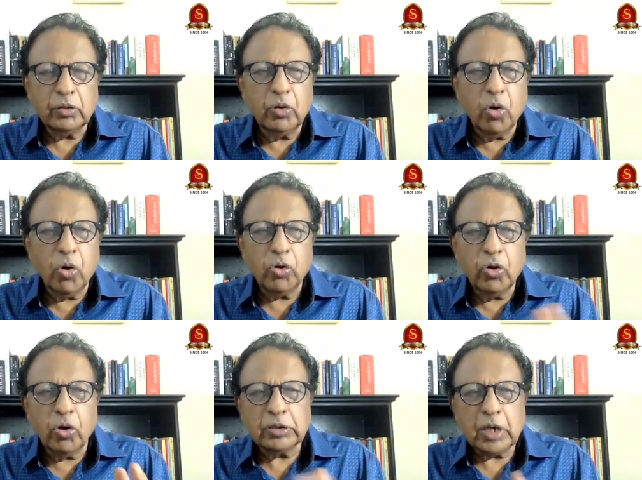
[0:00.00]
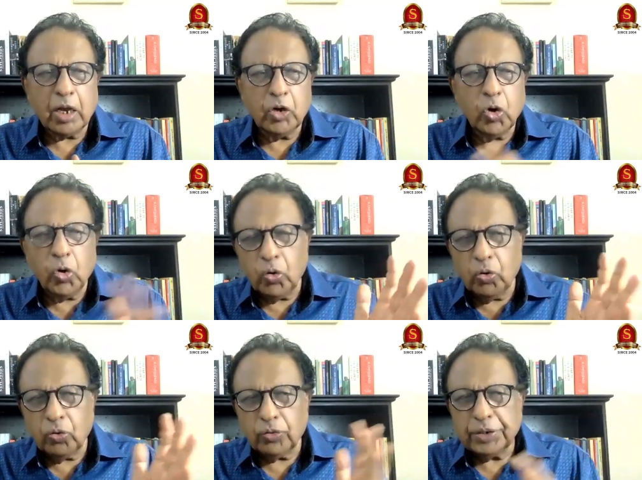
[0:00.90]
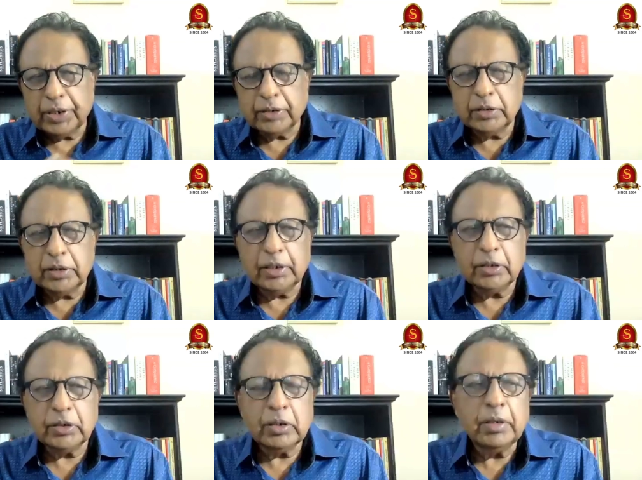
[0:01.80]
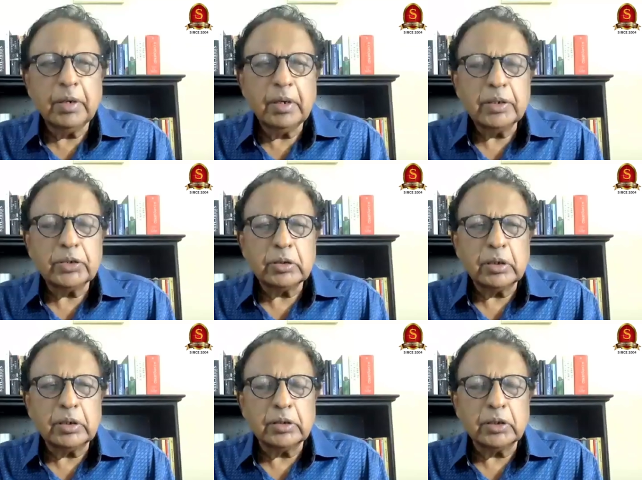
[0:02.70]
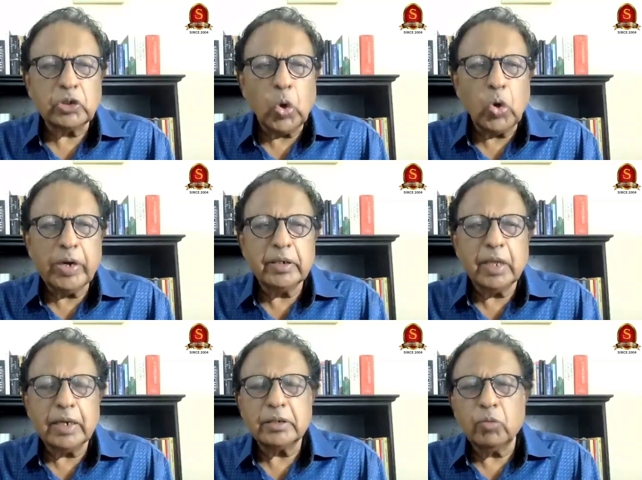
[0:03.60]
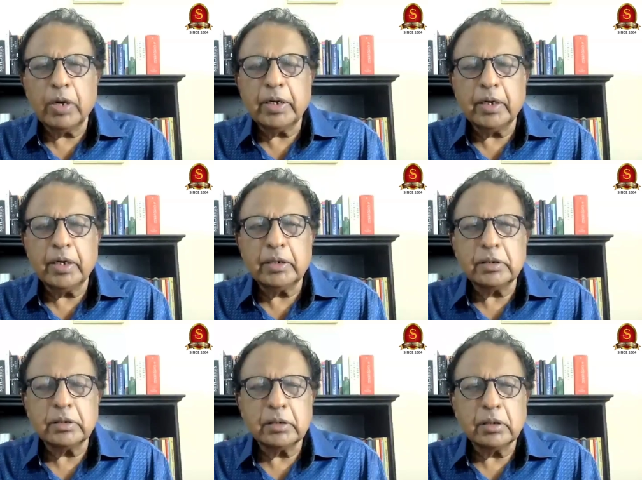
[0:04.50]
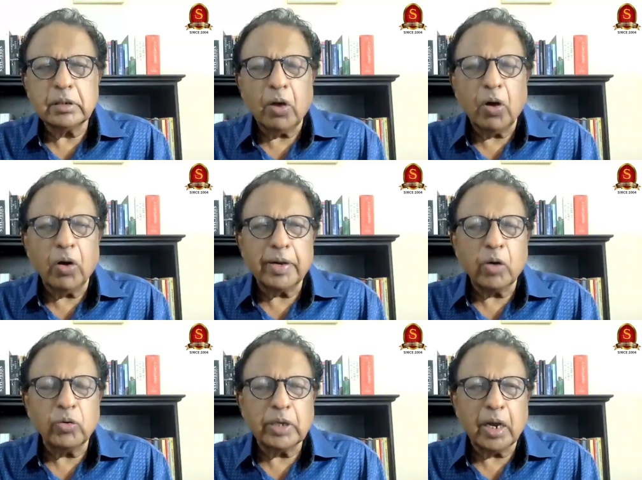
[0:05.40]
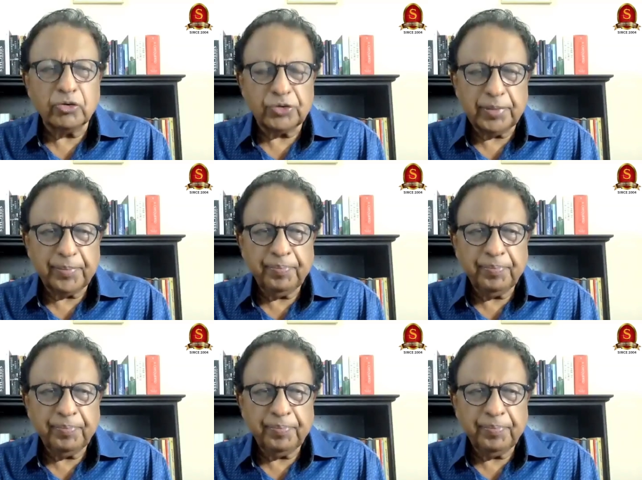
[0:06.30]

Go Gota Go is the, is the slogan that one hears all around the country.